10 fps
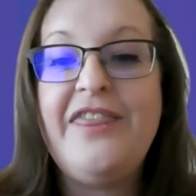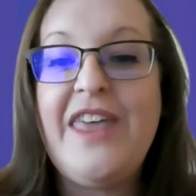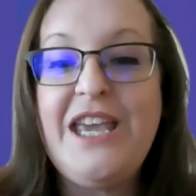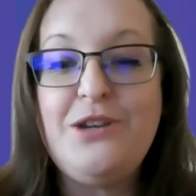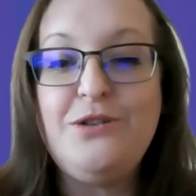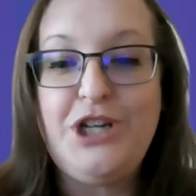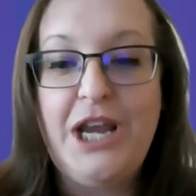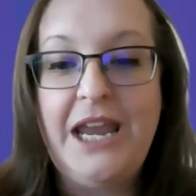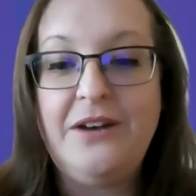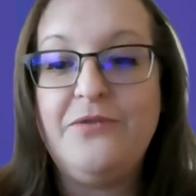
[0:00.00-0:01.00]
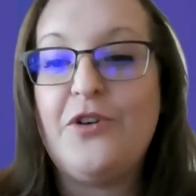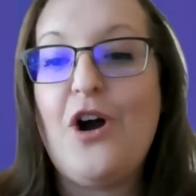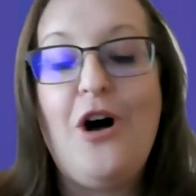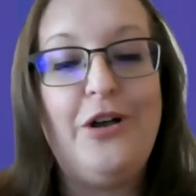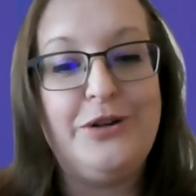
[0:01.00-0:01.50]
Thank you, Jane,
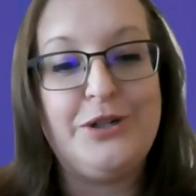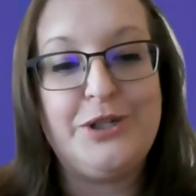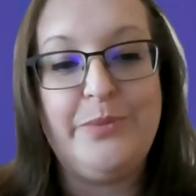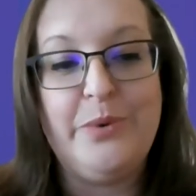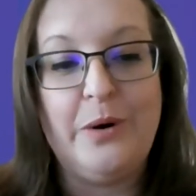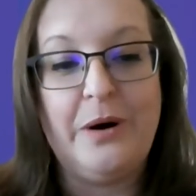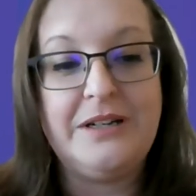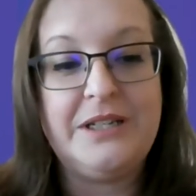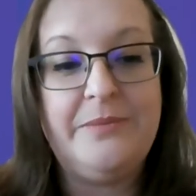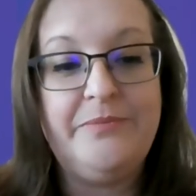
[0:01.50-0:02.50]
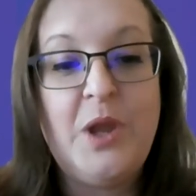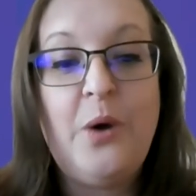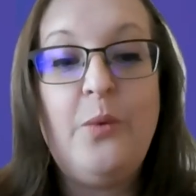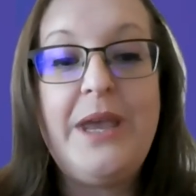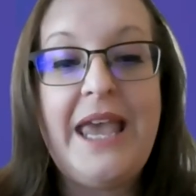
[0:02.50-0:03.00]
for all your support.
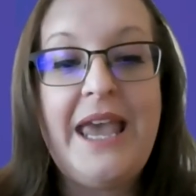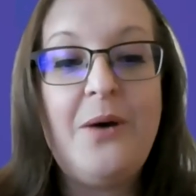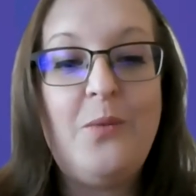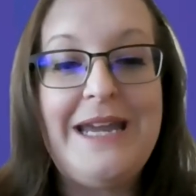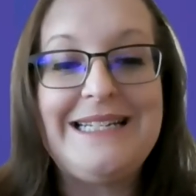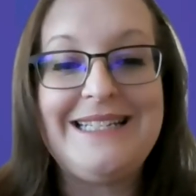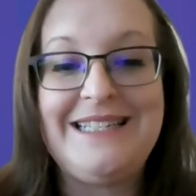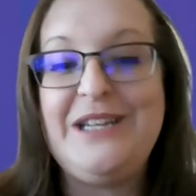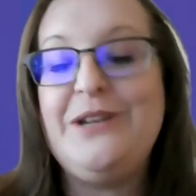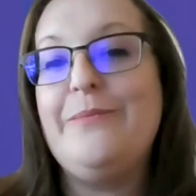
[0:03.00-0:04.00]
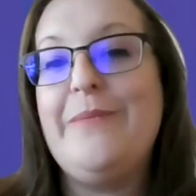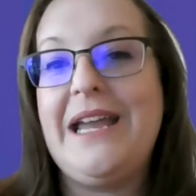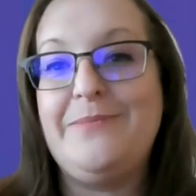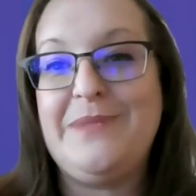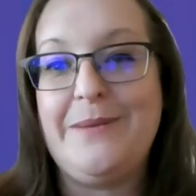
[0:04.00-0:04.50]
We can't wait to see your
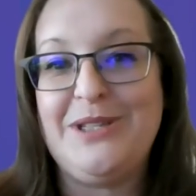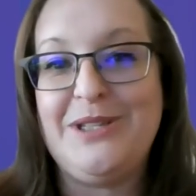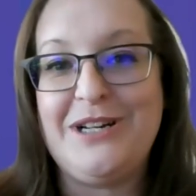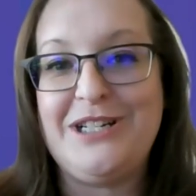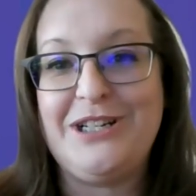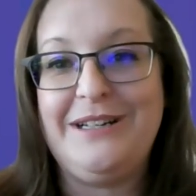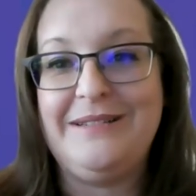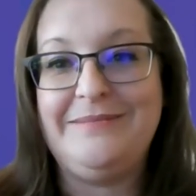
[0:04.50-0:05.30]
makeup demonstration.